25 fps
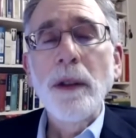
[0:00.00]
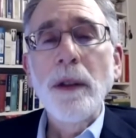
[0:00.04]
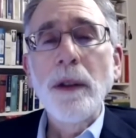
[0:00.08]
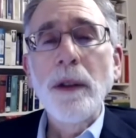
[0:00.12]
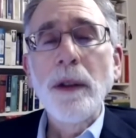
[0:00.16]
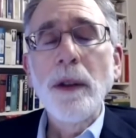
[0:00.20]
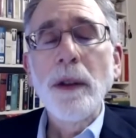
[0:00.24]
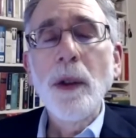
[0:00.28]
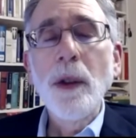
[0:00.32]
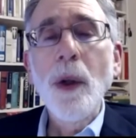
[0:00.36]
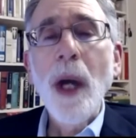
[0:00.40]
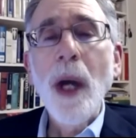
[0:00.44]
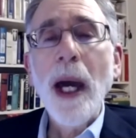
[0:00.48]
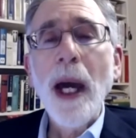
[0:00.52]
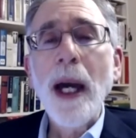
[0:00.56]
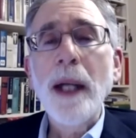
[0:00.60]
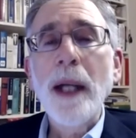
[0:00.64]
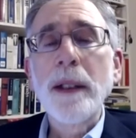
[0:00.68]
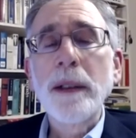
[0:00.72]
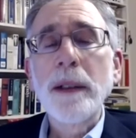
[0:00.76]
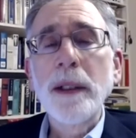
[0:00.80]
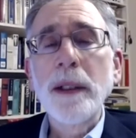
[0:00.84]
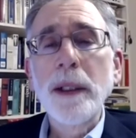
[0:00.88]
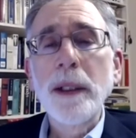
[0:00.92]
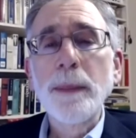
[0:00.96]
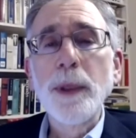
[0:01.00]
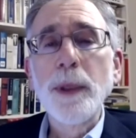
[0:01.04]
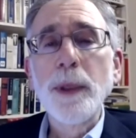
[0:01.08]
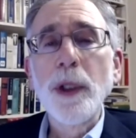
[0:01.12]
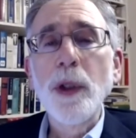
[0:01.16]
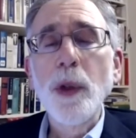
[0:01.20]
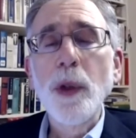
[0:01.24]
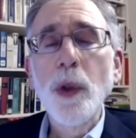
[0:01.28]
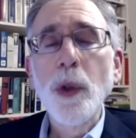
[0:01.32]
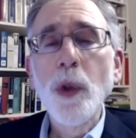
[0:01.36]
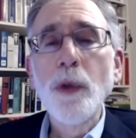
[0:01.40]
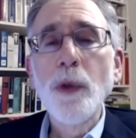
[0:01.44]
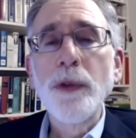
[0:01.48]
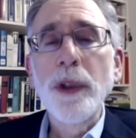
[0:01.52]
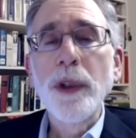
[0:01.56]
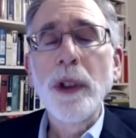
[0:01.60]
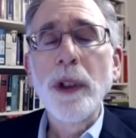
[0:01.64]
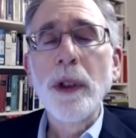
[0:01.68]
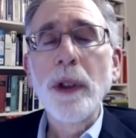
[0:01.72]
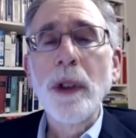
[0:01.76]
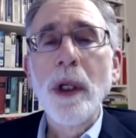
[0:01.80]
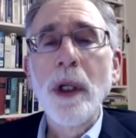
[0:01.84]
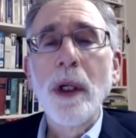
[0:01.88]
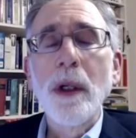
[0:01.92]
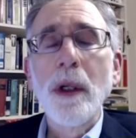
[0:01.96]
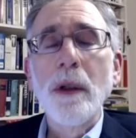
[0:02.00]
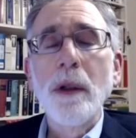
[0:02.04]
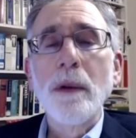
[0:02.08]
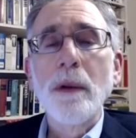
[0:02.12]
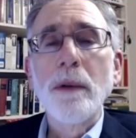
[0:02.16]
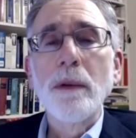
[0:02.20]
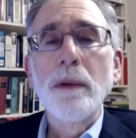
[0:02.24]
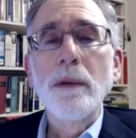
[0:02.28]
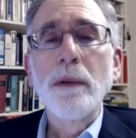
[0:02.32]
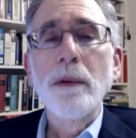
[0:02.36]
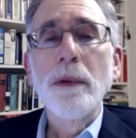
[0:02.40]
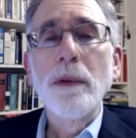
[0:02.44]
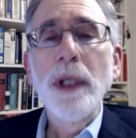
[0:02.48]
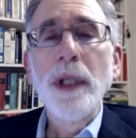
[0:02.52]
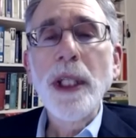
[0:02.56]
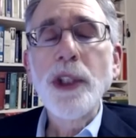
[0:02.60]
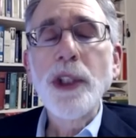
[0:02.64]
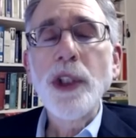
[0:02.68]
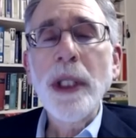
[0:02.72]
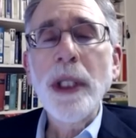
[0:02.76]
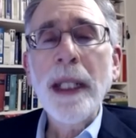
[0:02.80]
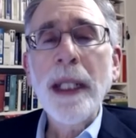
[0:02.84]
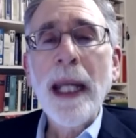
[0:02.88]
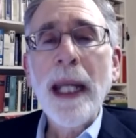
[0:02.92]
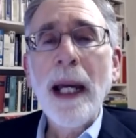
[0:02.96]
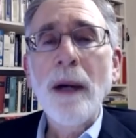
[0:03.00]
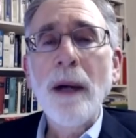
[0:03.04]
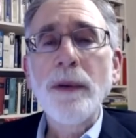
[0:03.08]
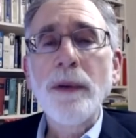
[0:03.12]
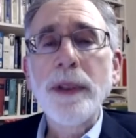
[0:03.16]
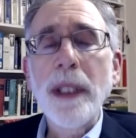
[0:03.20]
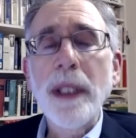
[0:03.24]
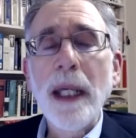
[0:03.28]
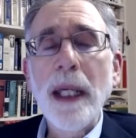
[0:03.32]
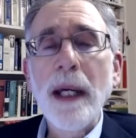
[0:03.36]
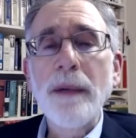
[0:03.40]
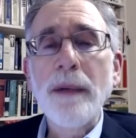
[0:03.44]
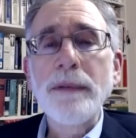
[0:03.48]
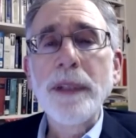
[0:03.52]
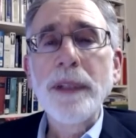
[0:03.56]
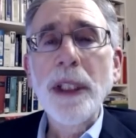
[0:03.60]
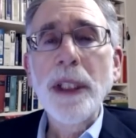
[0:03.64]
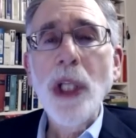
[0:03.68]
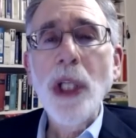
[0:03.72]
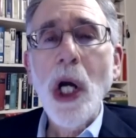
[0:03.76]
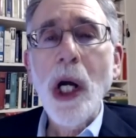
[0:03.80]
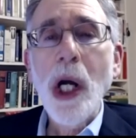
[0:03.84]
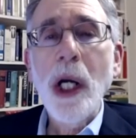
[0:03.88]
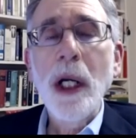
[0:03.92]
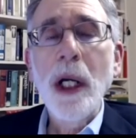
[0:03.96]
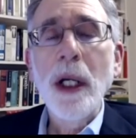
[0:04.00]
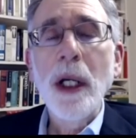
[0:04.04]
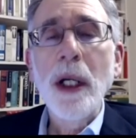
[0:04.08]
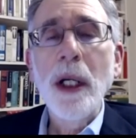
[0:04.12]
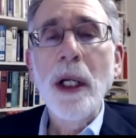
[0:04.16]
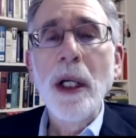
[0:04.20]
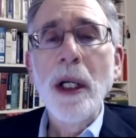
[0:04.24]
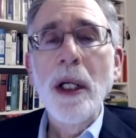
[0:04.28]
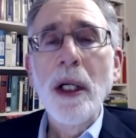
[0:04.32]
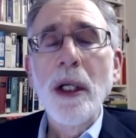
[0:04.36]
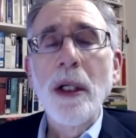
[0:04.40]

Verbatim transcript: you had Herbert Hoover reaching out to FDR